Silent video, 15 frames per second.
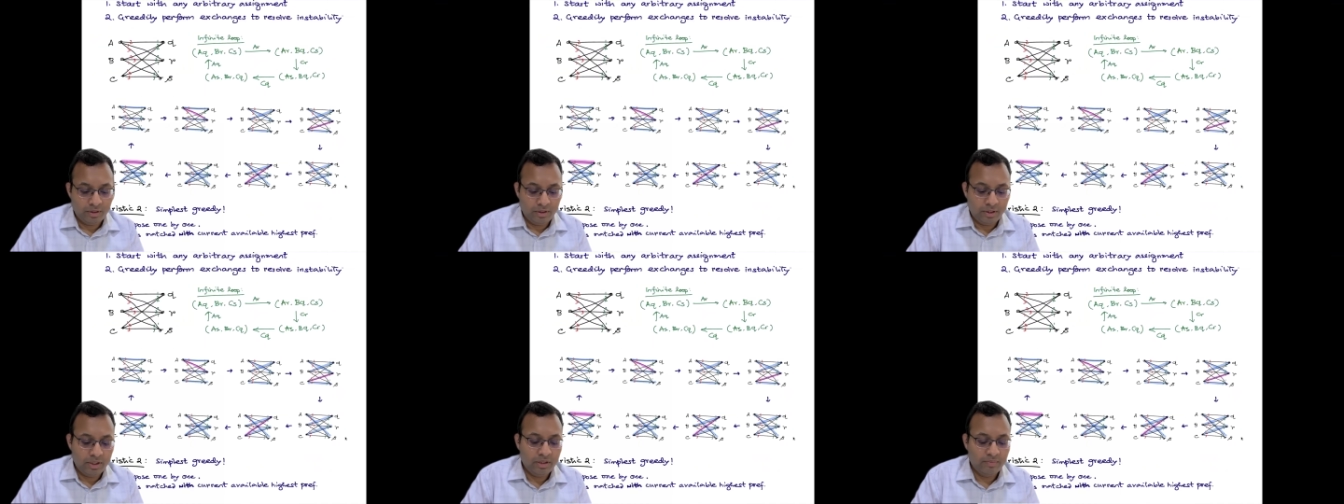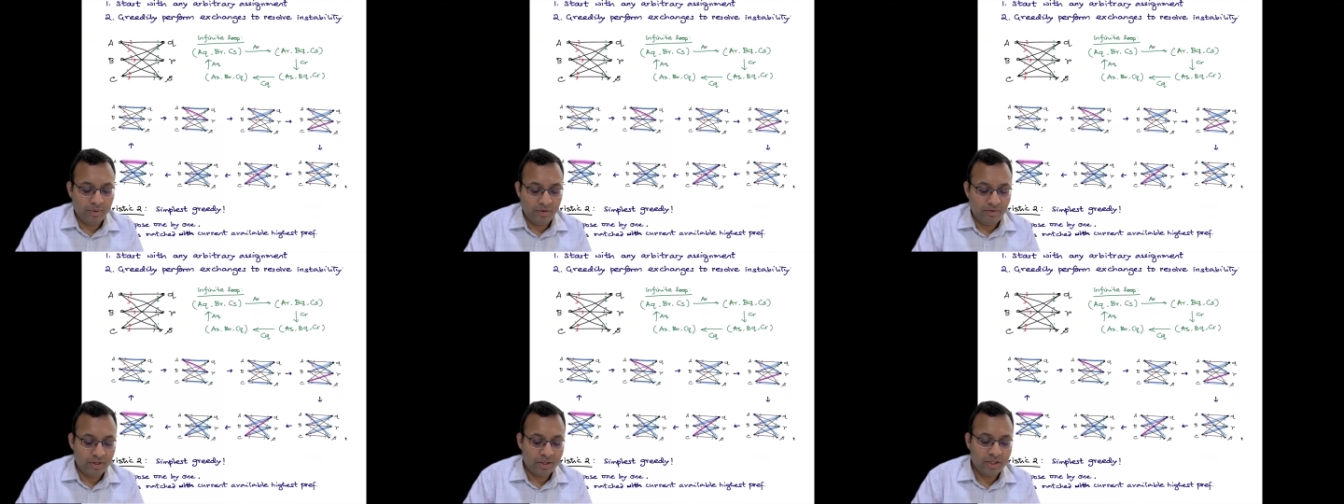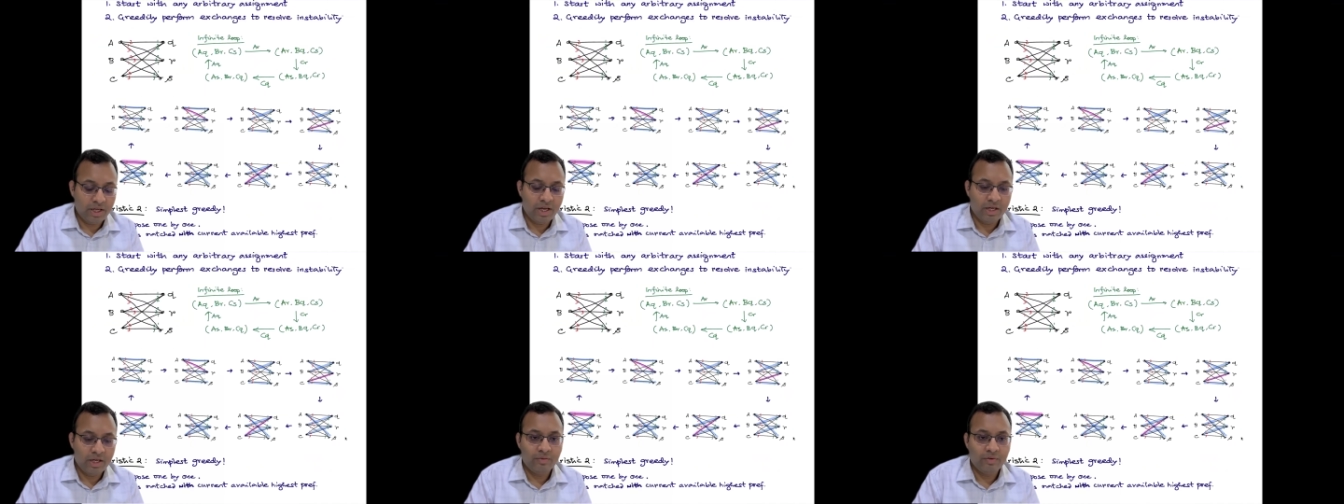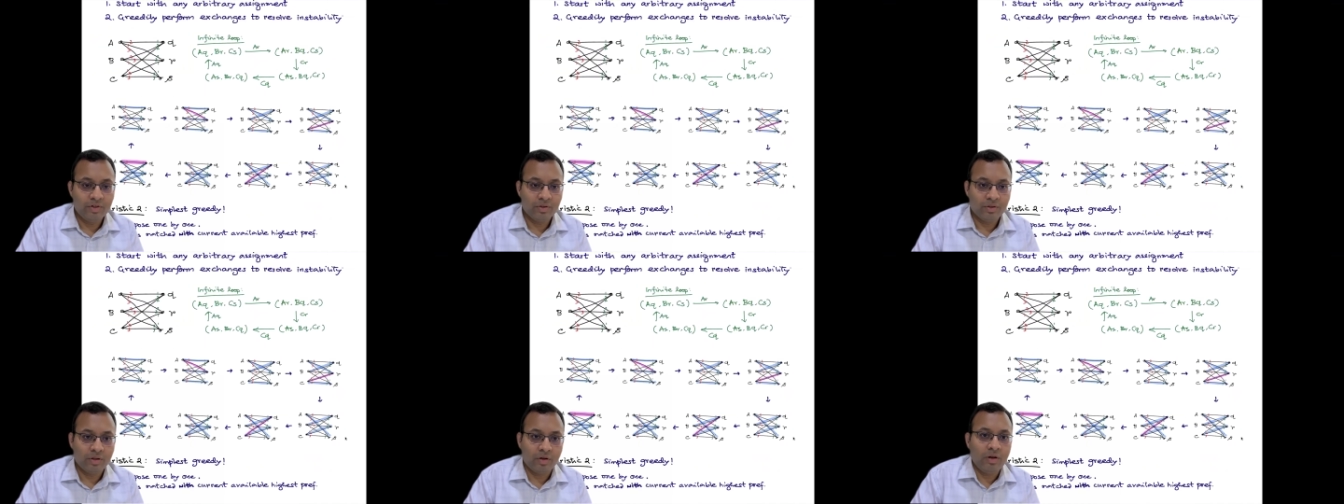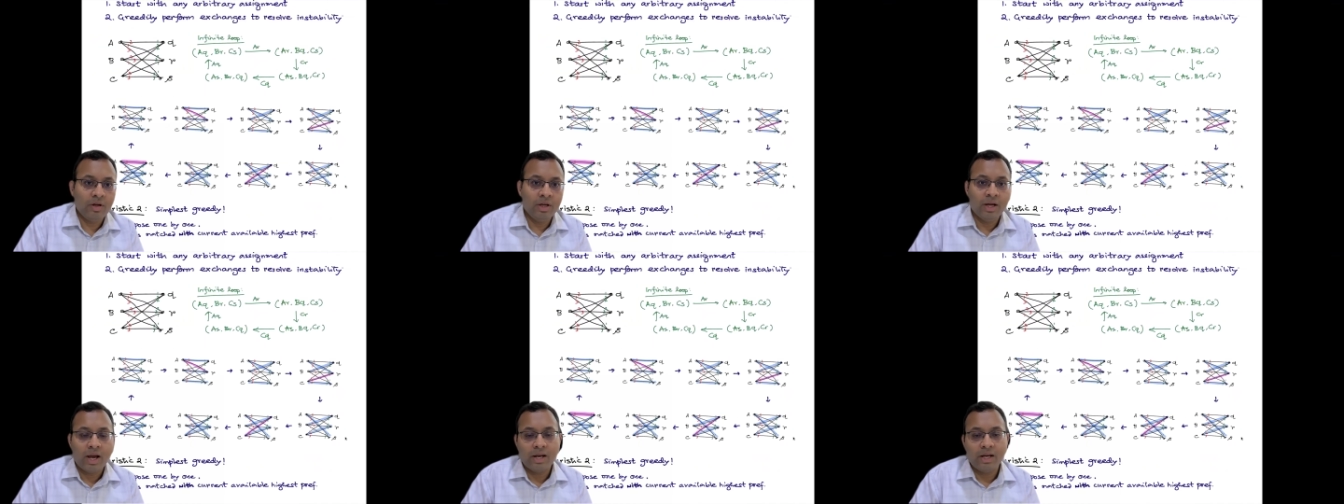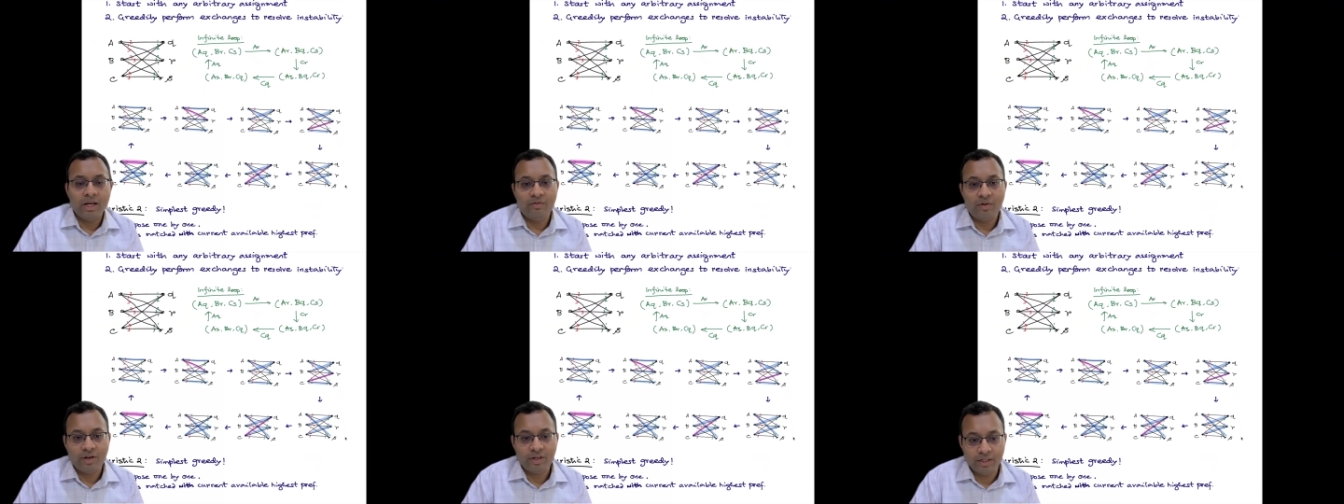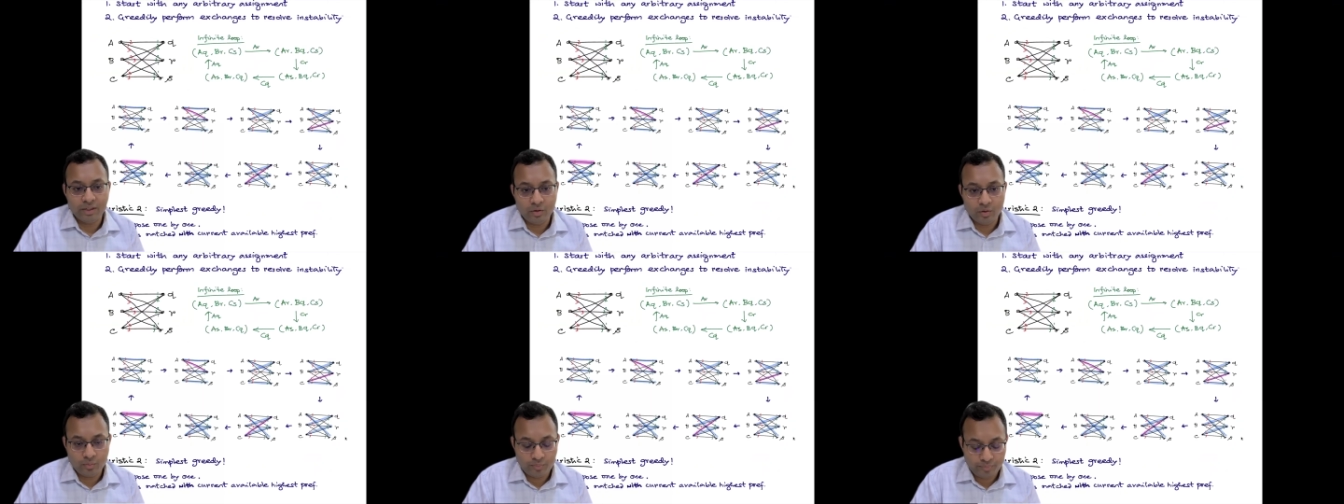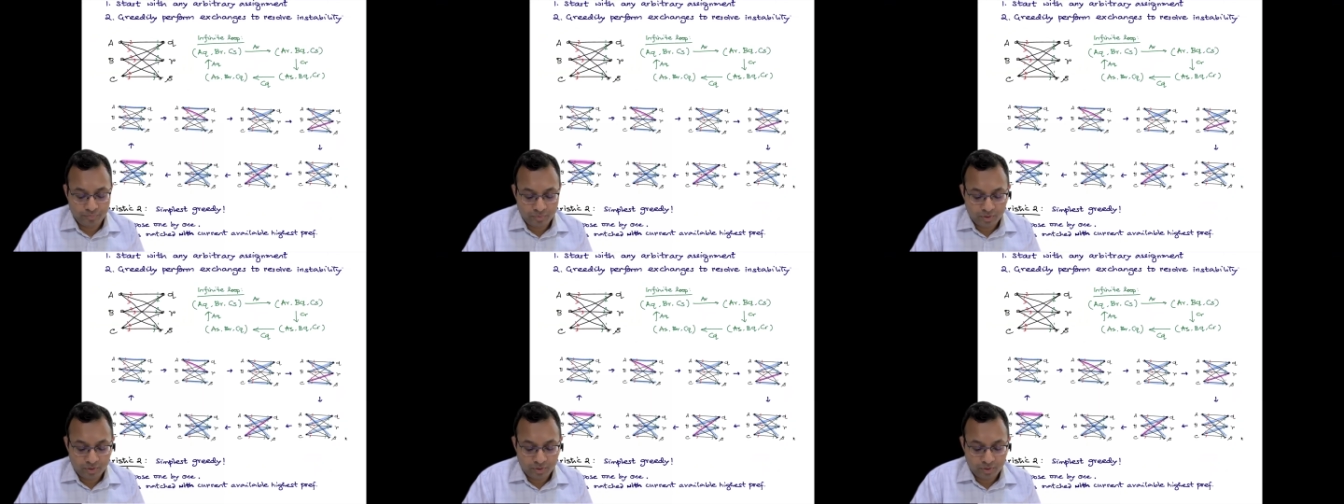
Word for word: This previous case, we saw an infinite loop.